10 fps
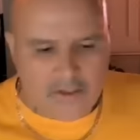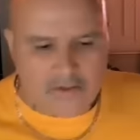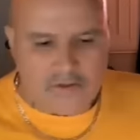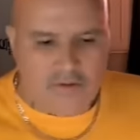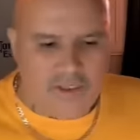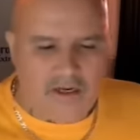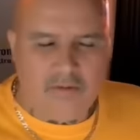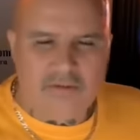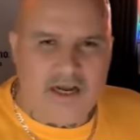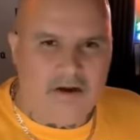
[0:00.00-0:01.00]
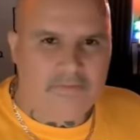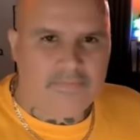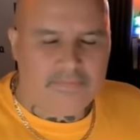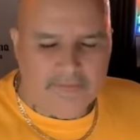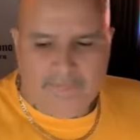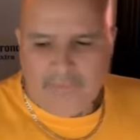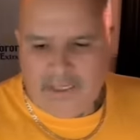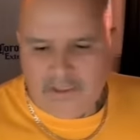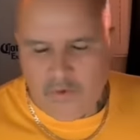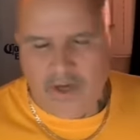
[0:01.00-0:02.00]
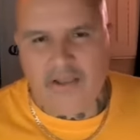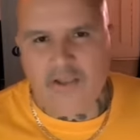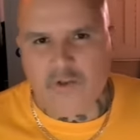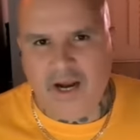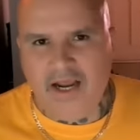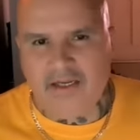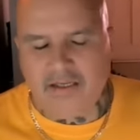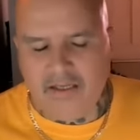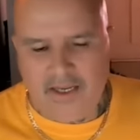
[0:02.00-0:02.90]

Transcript: So he comes out, he's running the track,